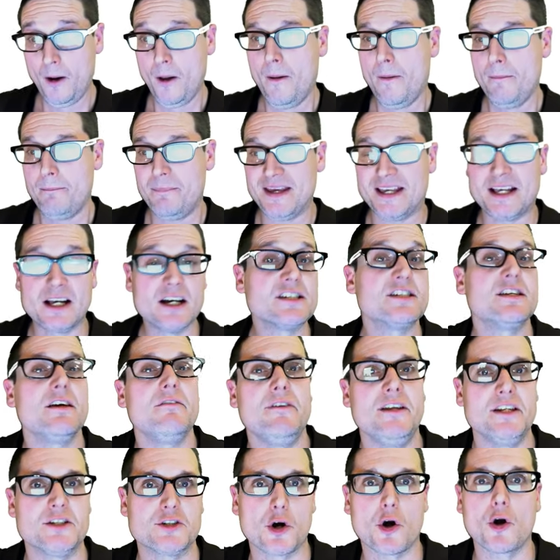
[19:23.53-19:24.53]
Because of
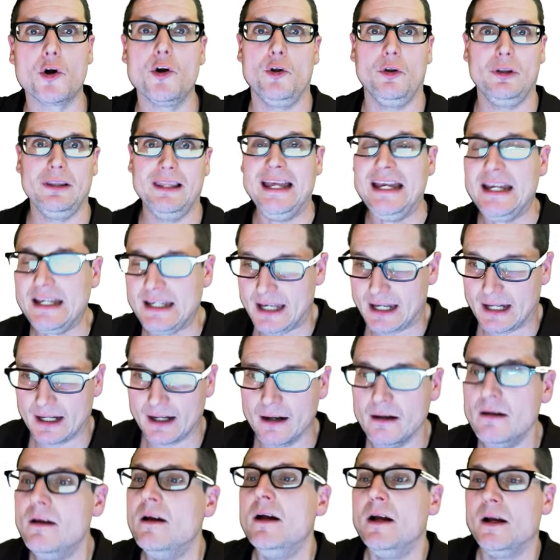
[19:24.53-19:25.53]
internal linking,
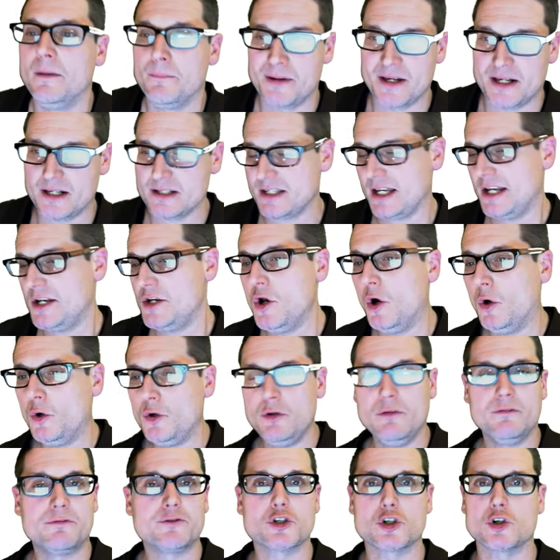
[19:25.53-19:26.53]
because I know
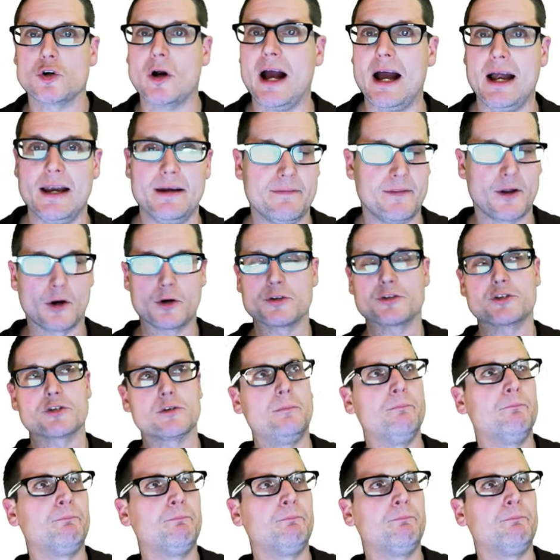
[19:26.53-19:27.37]
you've tried, there's